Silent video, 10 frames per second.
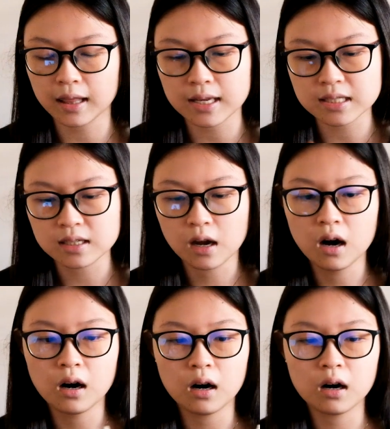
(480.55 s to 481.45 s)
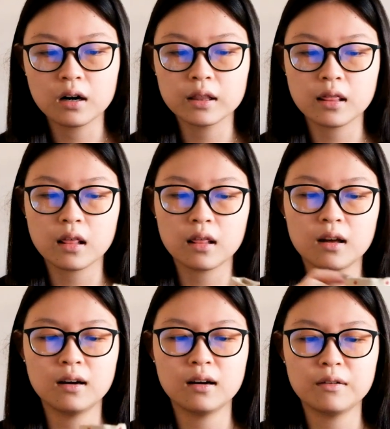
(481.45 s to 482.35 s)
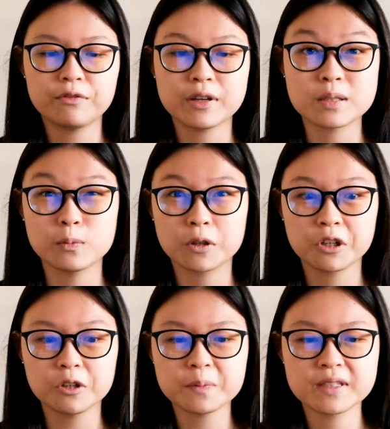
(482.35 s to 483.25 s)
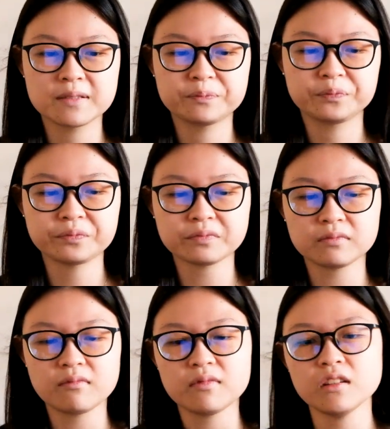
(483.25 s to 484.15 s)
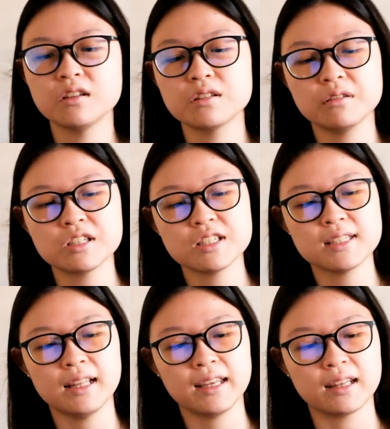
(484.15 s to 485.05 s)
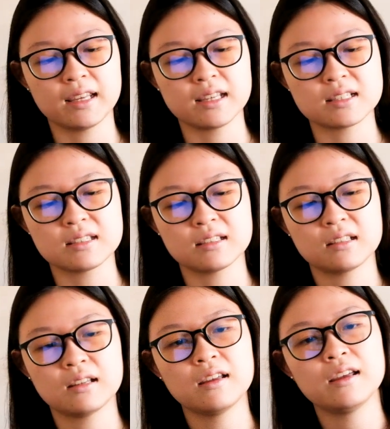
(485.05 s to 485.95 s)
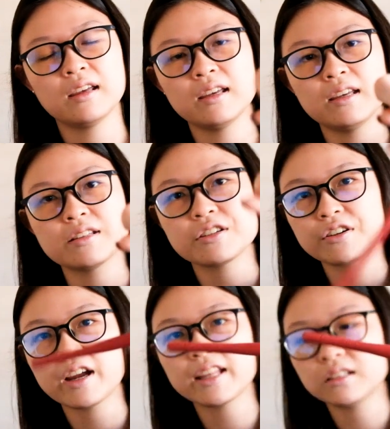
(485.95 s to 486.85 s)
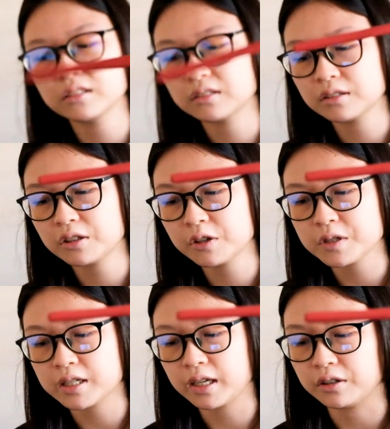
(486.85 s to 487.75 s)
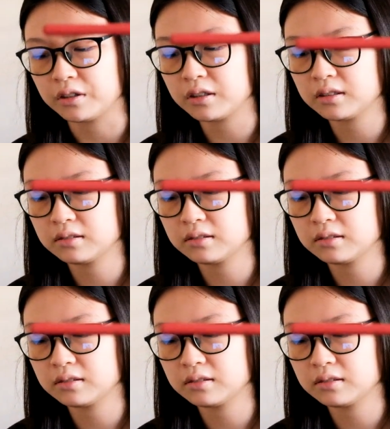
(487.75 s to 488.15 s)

this on the Facebook groups. So it's just like this. It's a red crochet hook.